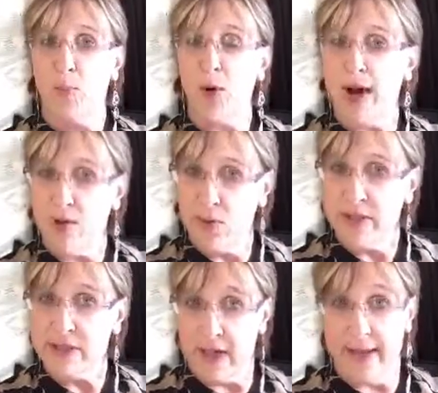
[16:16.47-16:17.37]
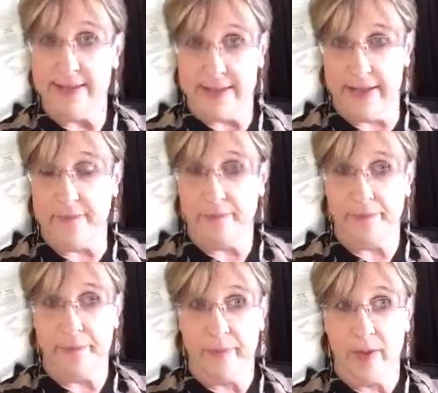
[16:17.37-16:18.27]
Prioritize them.
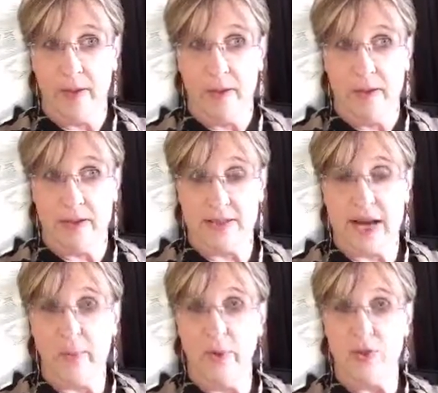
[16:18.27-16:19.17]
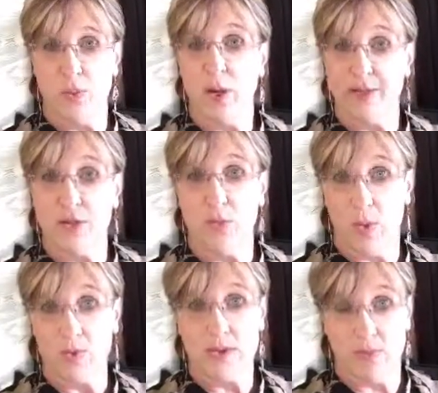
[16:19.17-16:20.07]
Decide which ones are
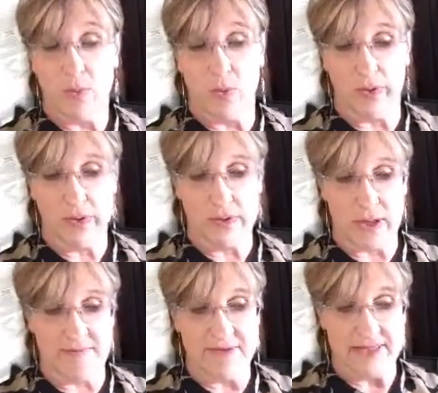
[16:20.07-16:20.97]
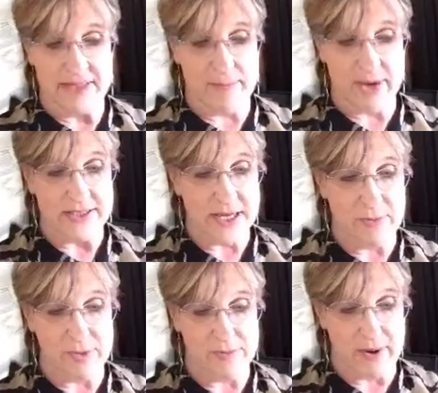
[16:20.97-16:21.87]
most important. Obviously, my
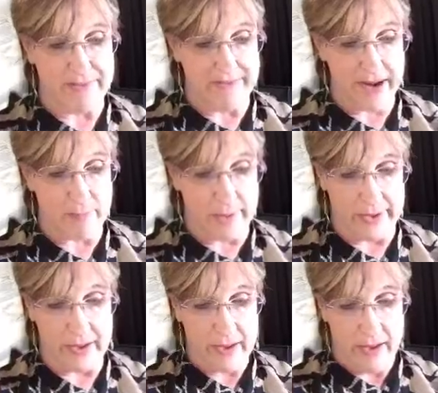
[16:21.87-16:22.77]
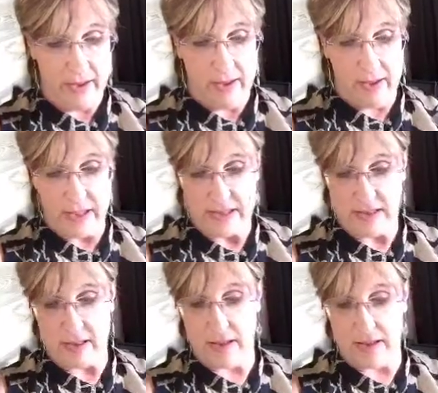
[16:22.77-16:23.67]
time with my family
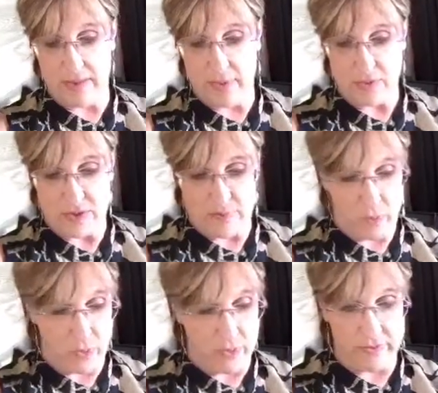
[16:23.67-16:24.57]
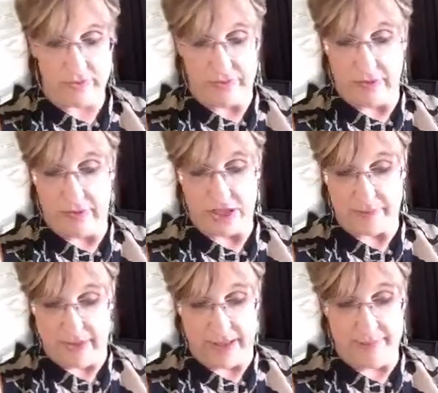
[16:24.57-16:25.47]
is the most important to
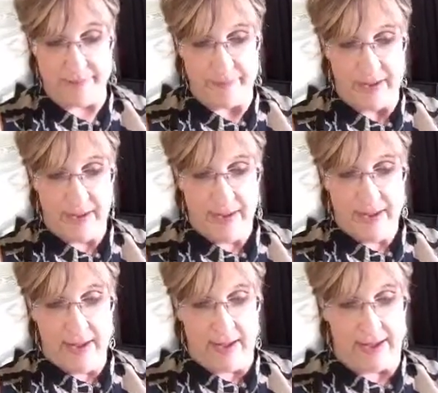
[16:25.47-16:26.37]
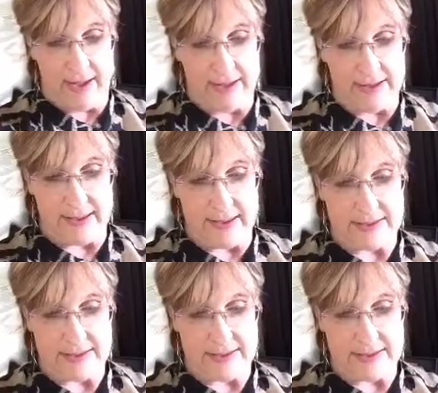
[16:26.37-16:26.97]
me. And